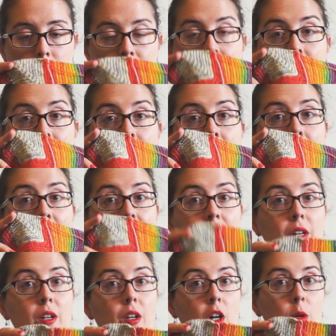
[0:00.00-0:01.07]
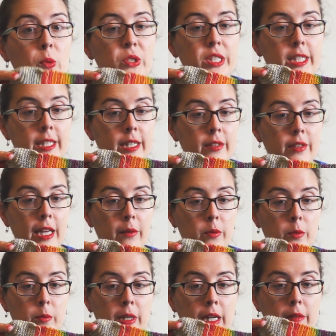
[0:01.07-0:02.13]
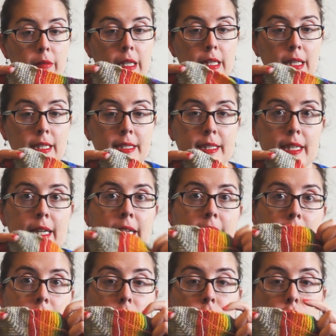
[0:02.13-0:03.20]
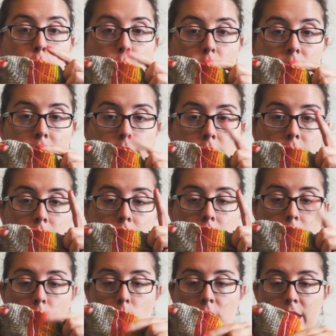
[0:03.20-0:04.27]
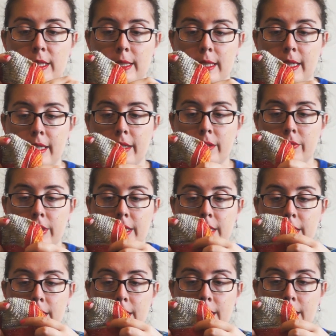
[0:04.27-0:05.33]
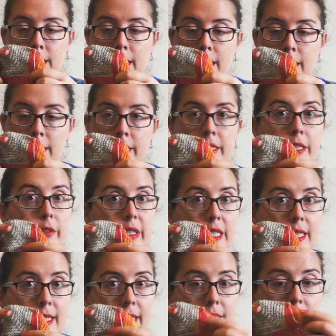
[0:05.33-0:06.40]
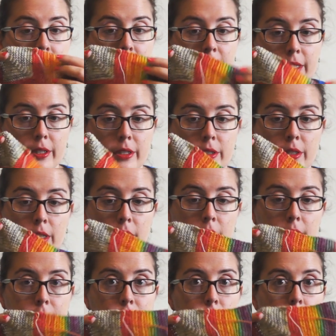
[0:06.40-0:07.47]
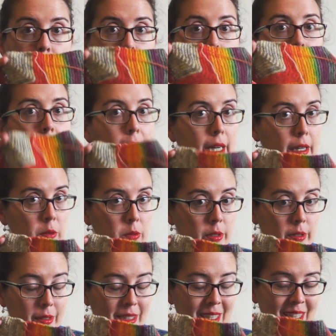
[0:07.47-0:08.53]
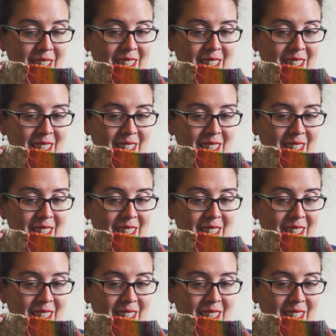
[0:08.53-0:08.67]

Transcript: then I got almost to the end of that one when I realized that I had 2 more stitches on one side of this decrease line than the other. So I ripped that out.